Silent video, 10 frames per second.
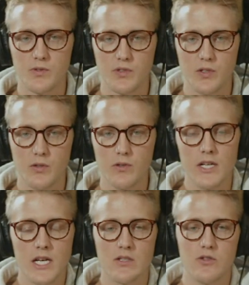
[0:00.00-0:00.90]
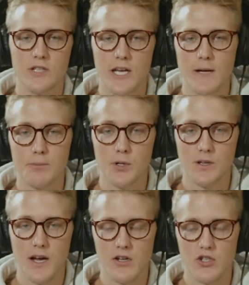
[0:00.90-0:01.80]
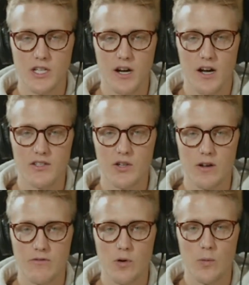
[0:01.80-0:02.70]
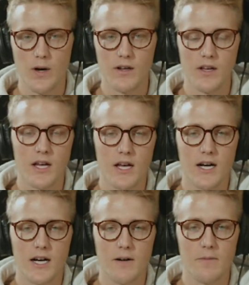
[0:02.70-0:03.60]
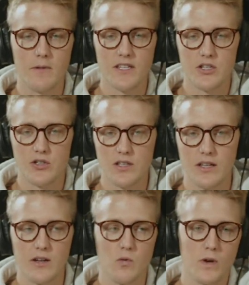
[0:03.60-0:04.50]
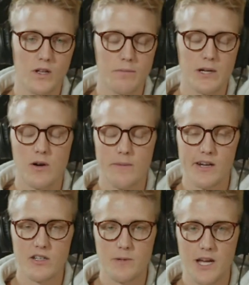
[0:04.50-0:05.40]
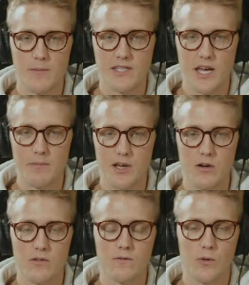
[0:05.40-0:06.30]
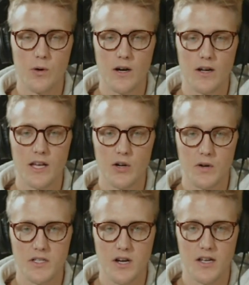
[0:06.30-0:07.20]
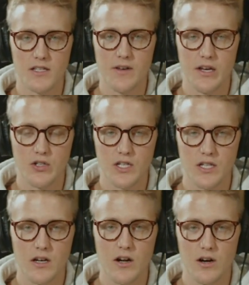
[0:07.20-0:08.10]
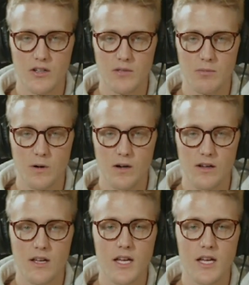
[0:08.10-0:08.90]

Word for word: do to tamper energy costs going forward. Uh, essentially, like, will Bitcoin miners become a scapegoat for increased costs of energy across the board?